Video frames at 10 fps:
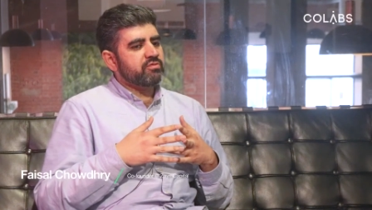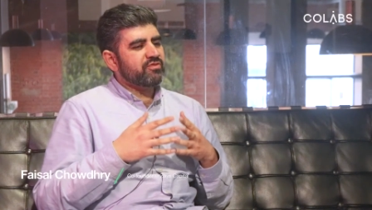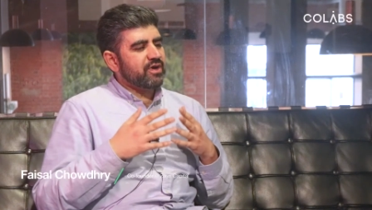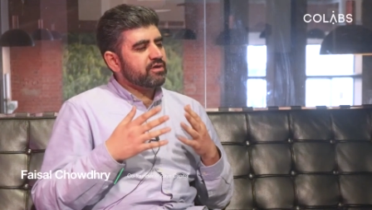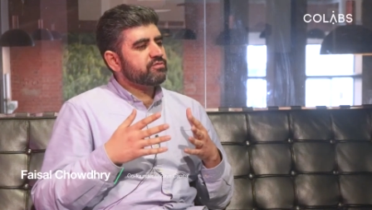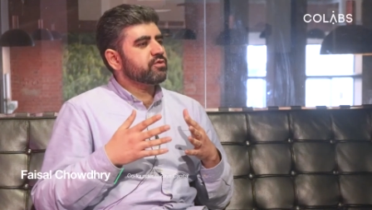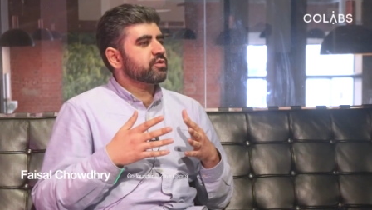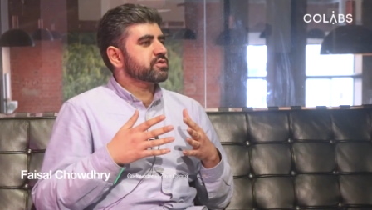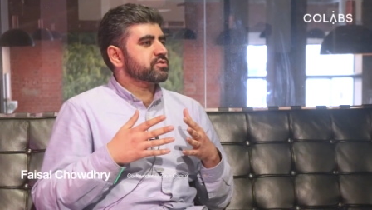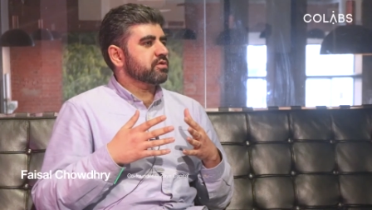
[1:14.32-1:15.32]
very
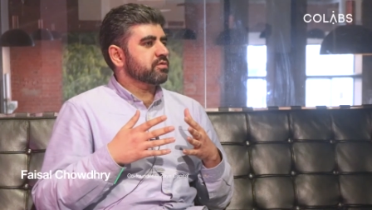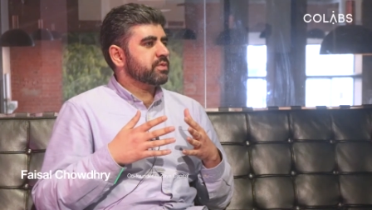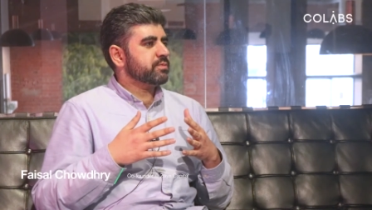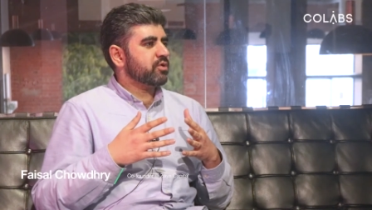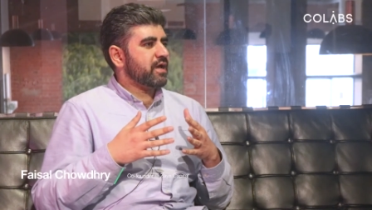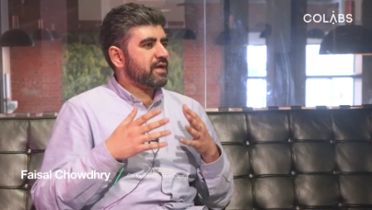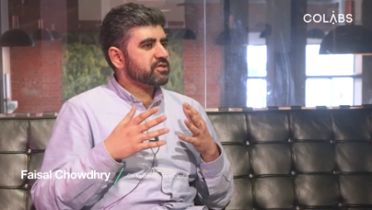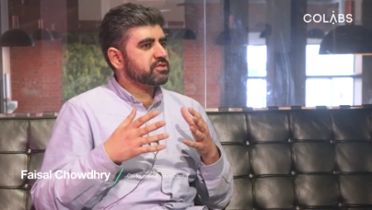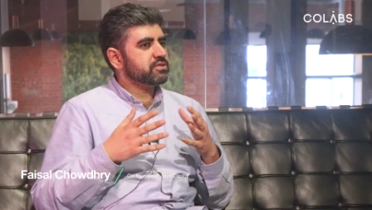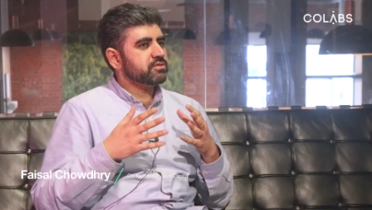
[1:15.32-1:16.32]
focused on people are
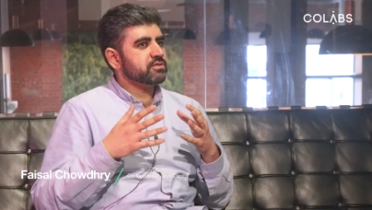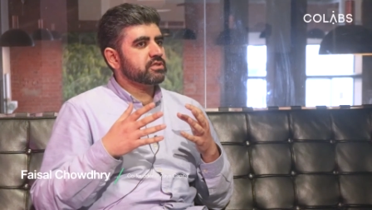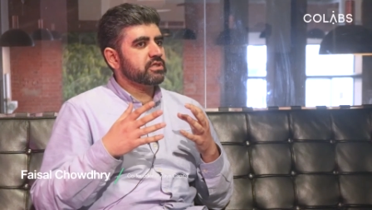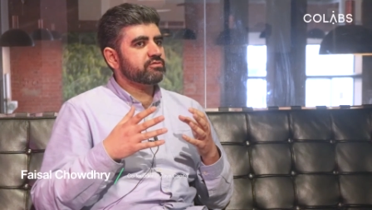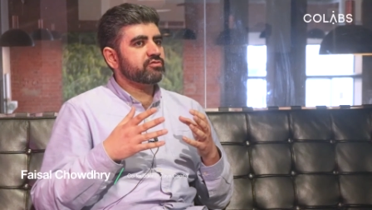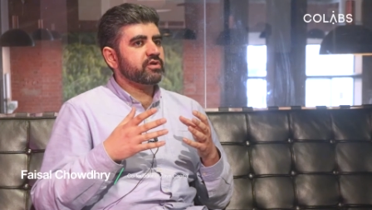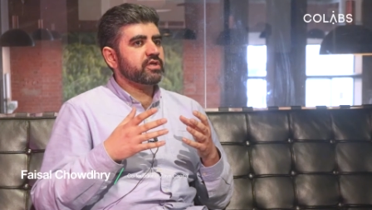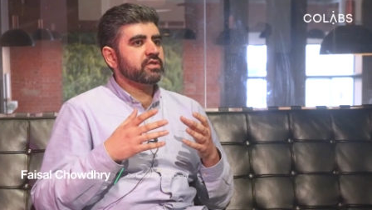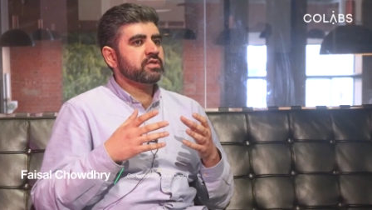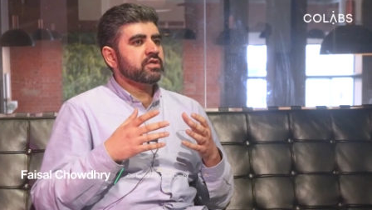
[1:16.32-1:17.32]
actually
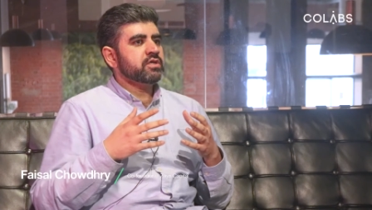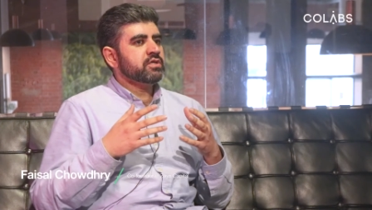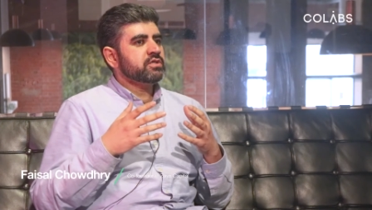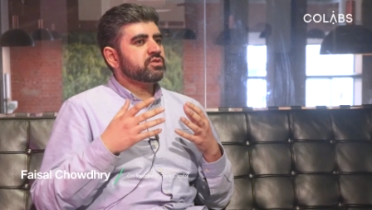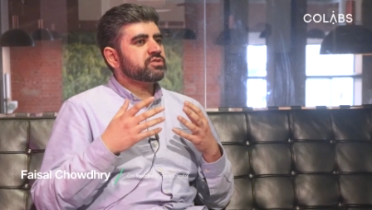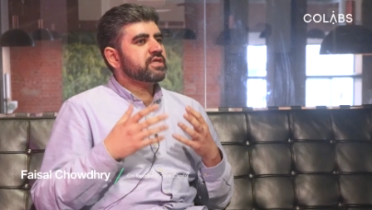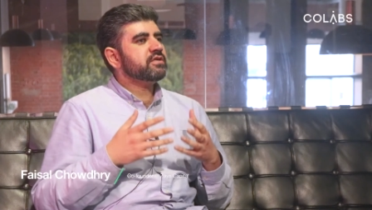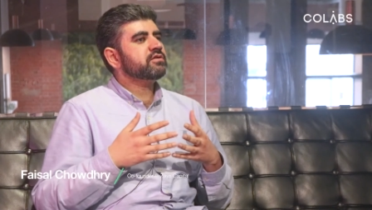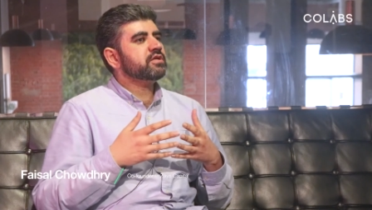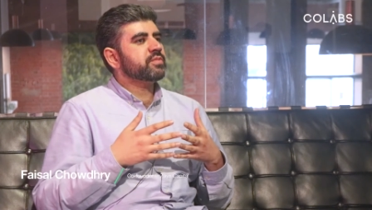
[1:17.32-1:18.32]
delivering
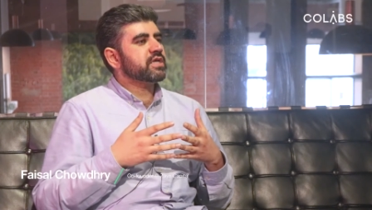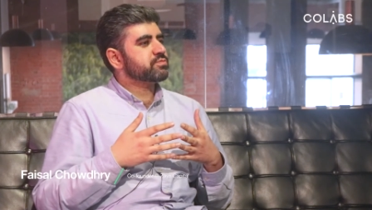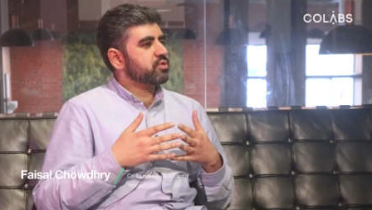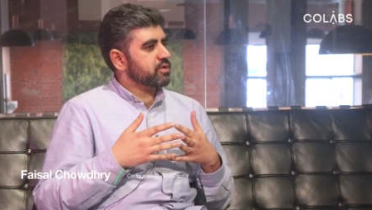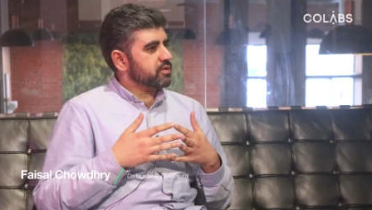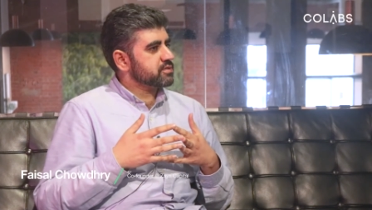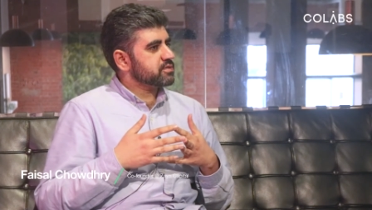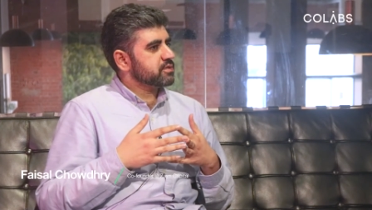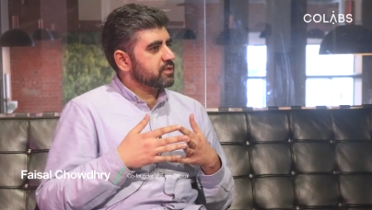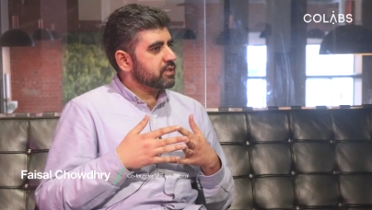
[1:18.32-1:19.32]
utility-based
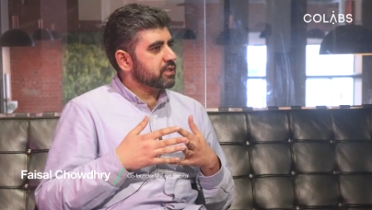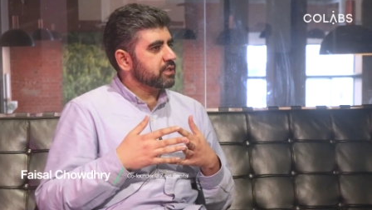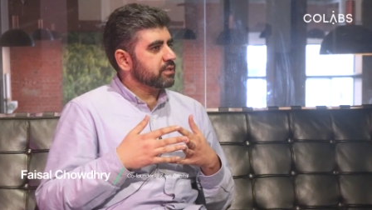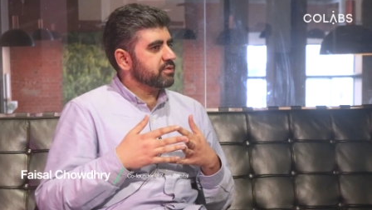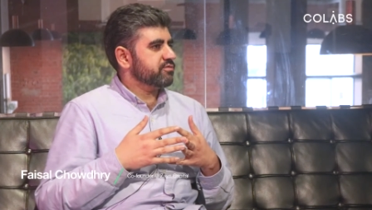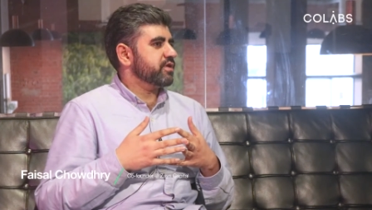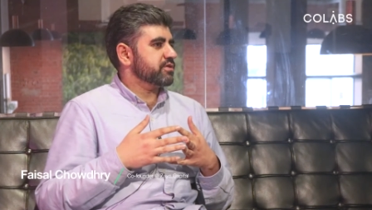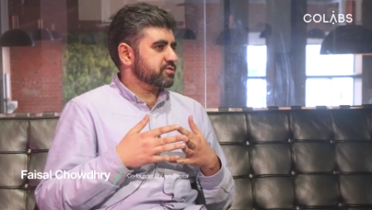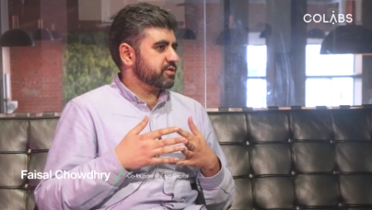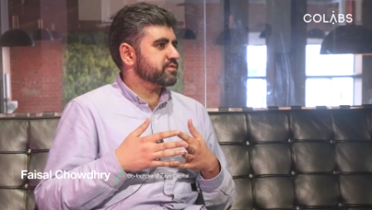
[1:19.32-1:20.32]
products um, in
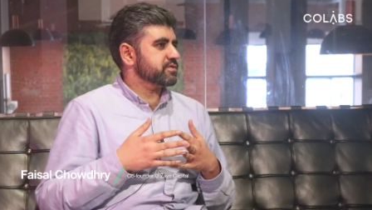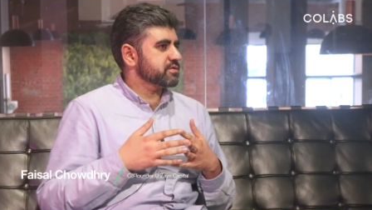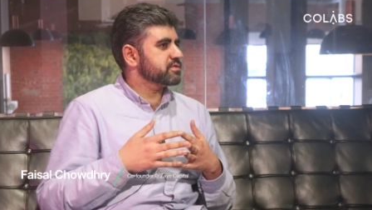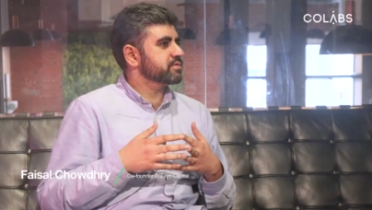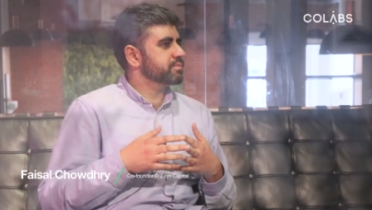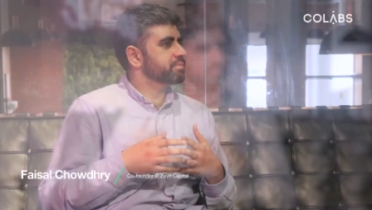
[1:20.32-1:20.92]
financial services.